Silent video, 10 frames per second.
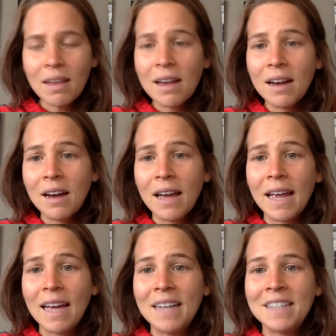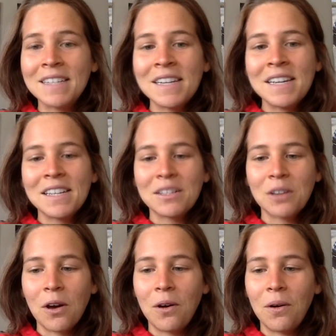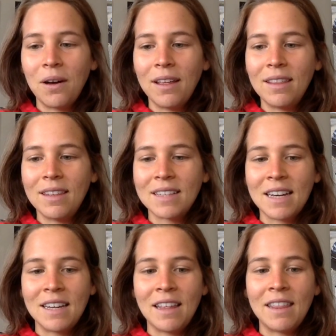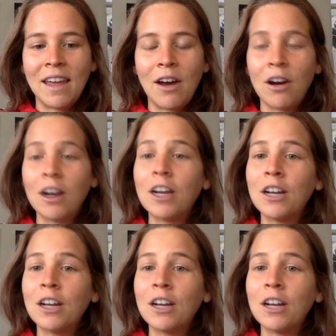Uh, and so this idea that they are